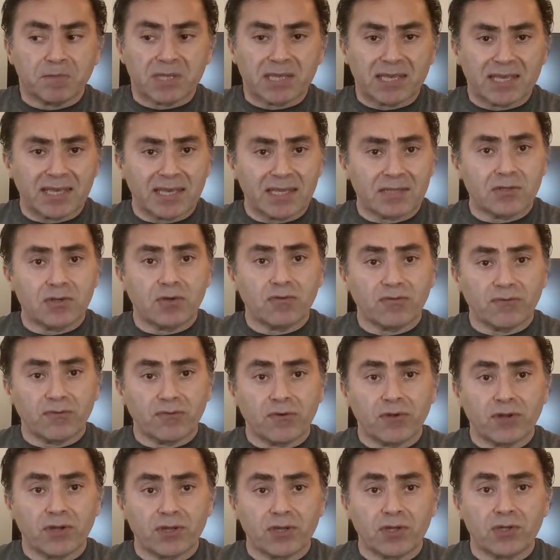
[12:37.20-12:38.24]
Get your
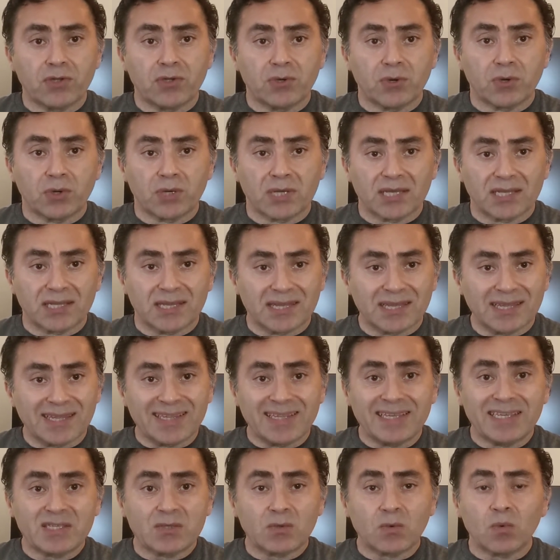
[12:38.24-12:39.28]
foot in the door, get at
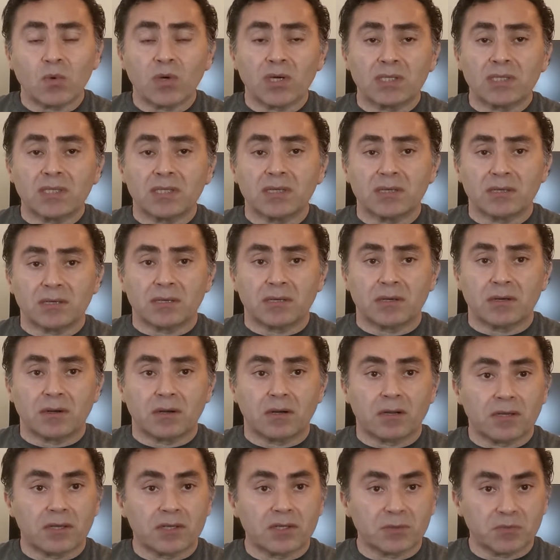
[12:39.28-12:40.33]
least 1 year
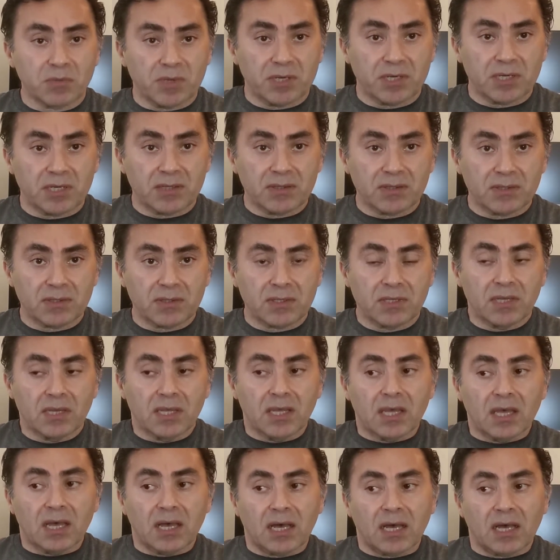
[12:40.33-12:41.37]
experience.
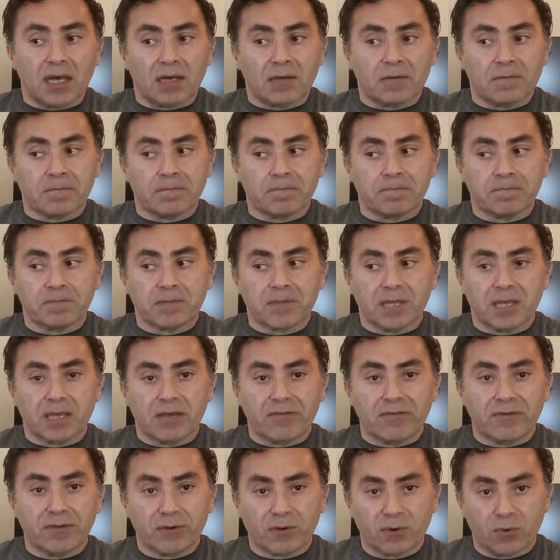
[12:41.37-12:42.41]

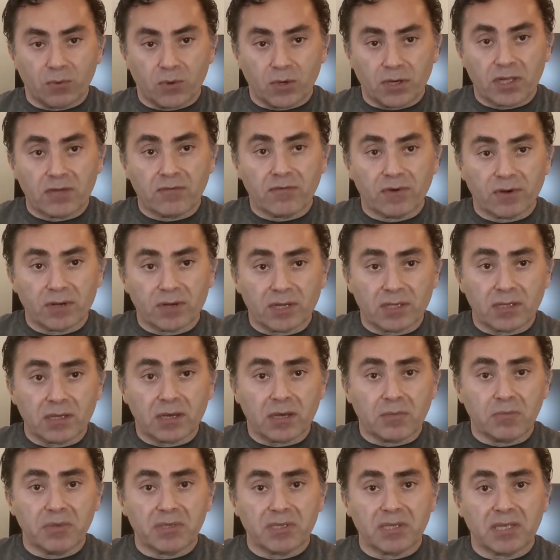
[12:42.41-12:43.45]
If you're working for that
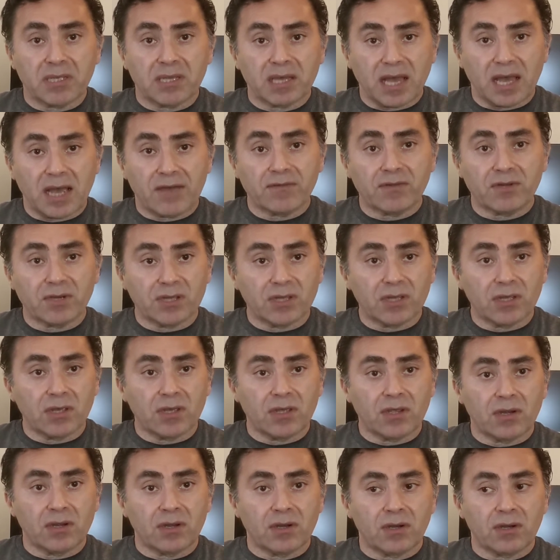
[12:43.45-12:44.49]
company after a
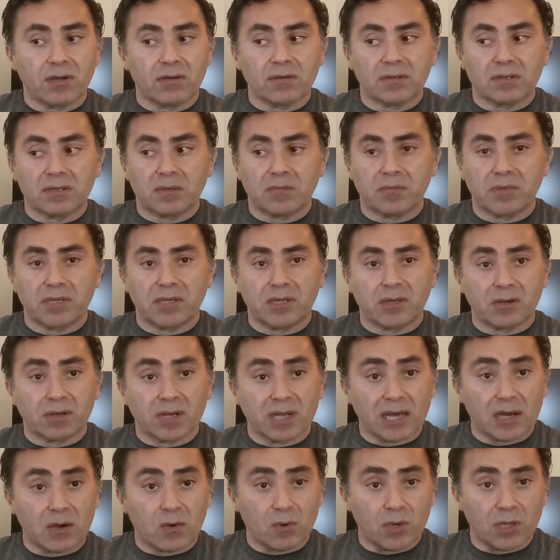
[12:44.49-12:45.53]
year, depending on
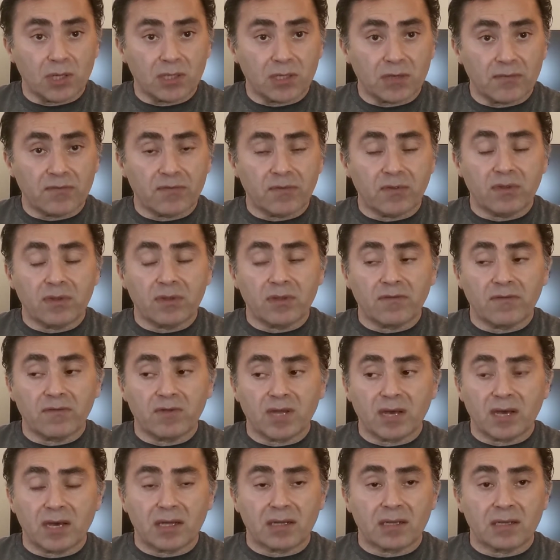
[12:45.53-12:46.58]
how well you've
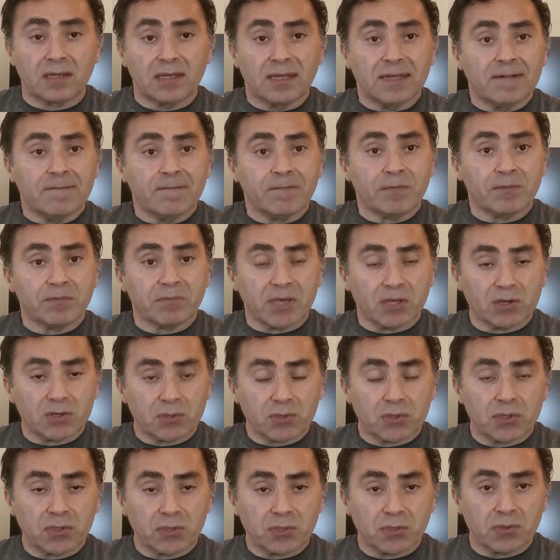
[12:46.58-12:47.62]
done, make
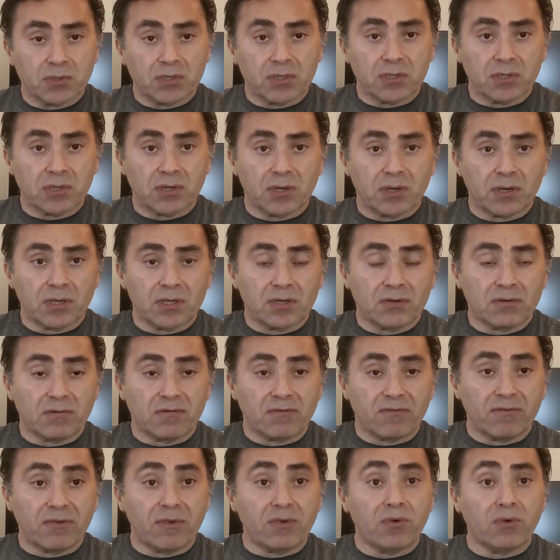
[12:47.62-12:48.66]
sure you do a yearly
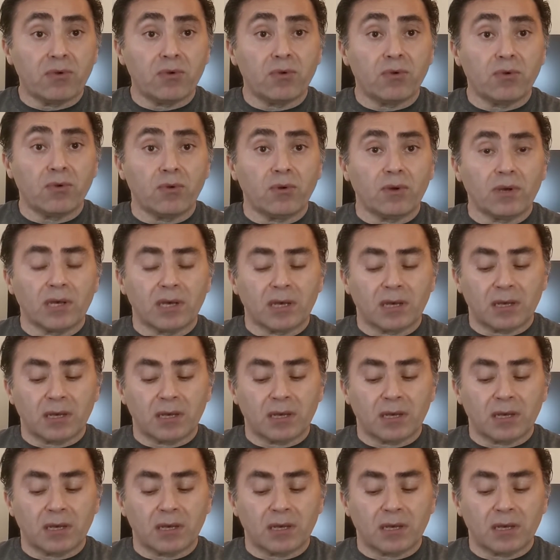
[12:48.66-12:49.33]
review